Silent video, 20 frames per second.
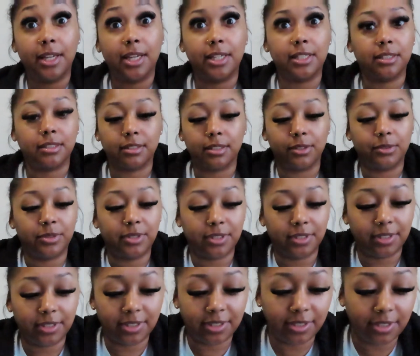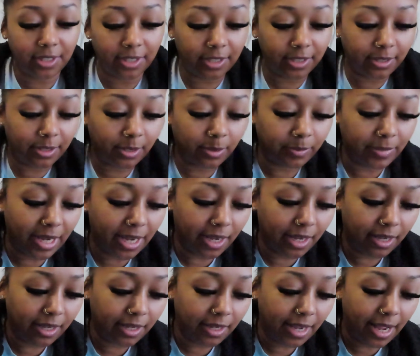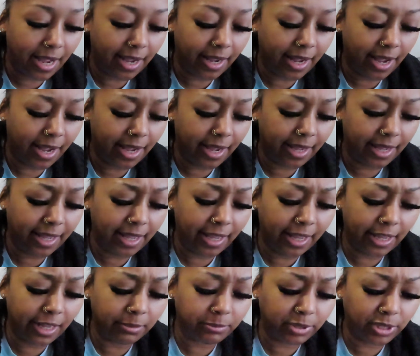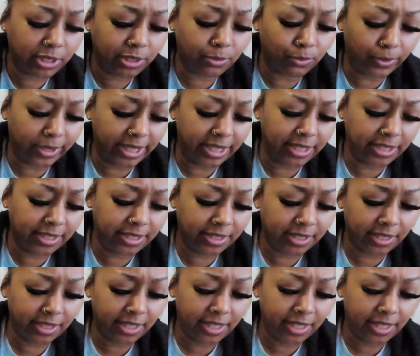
It's so good. I got ham Swiss.